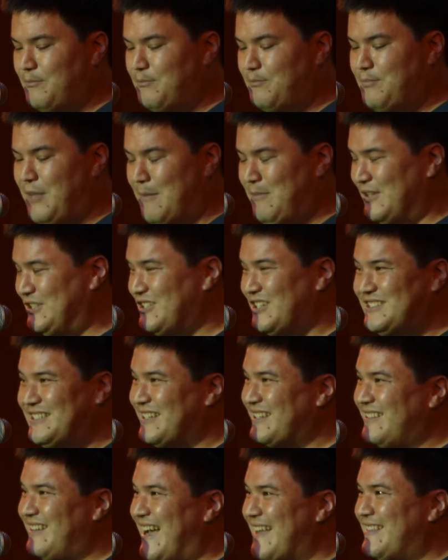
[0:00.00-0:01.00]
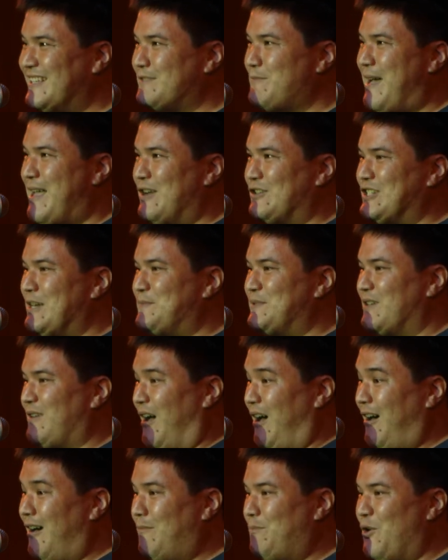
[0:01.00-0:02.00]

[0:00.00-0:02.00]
publishers didn't like this manuscript at all,